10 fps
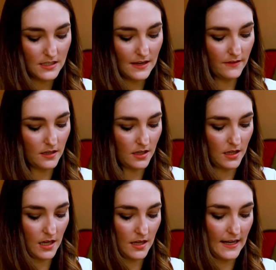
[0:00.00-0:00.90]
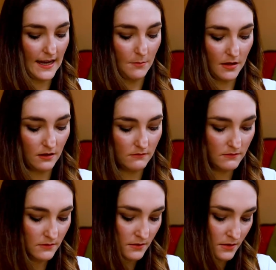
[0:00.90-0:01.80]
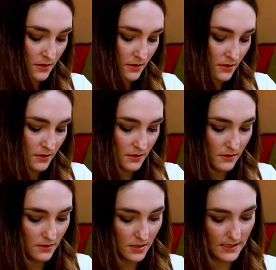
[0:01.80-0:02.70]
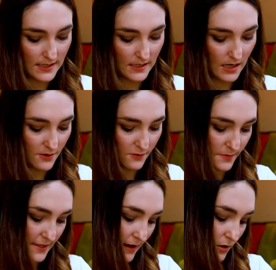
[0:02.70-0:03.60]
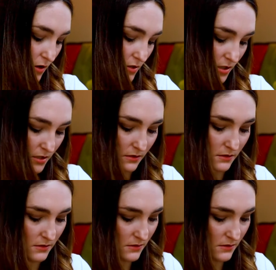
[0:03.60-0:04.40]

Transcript: Let's have a look at the other label. Just says 100% cotton.